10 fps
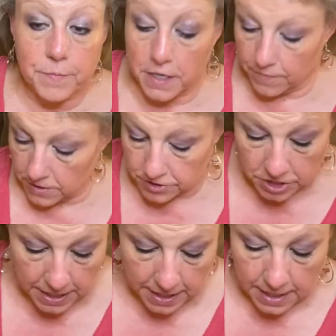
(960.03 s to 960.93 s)
coverage,
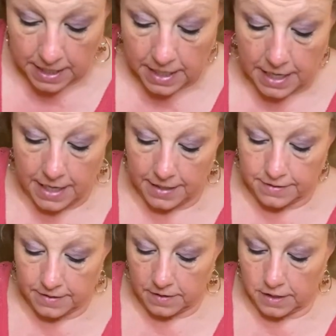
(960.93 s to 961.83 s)

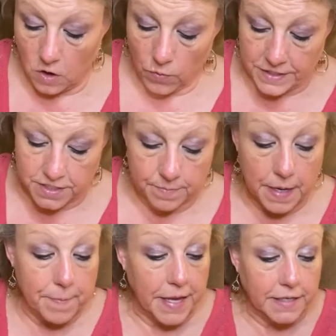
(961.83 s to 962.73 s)
and I go into my
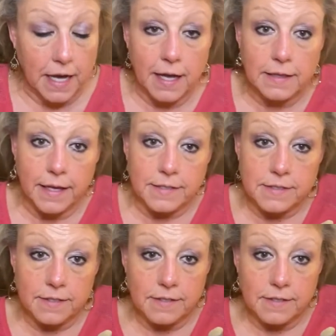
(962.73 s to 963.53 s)
main highlight.